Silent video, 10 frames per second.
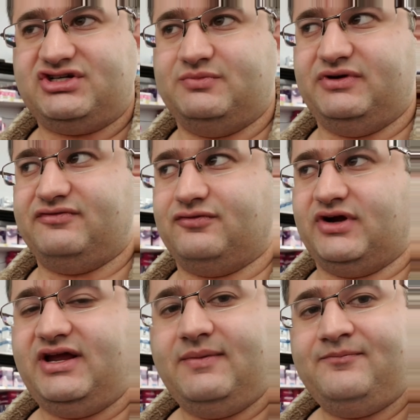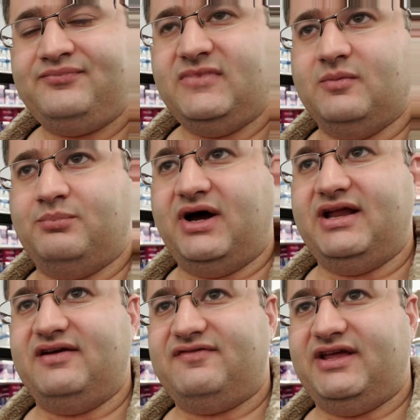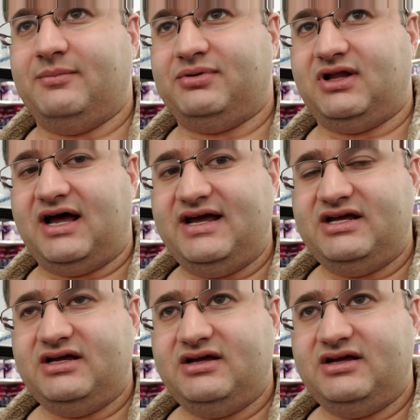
should be free, but if they apply